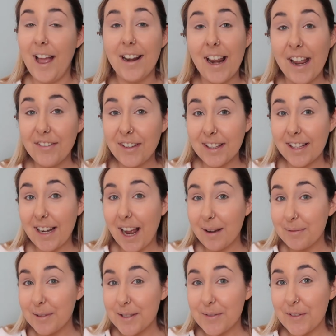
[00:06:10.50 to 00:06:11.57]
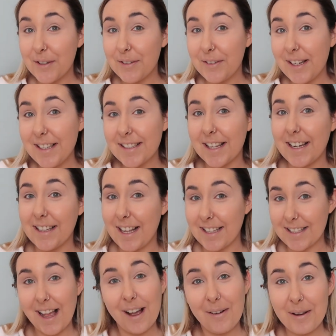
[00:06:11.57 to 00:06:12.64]
everything happens for a reason, and
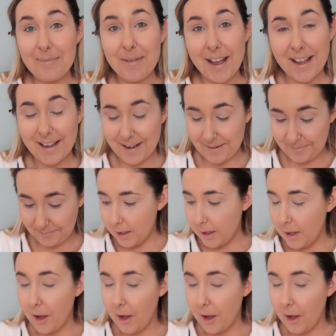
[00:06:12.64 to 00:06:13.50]
that's how I met him.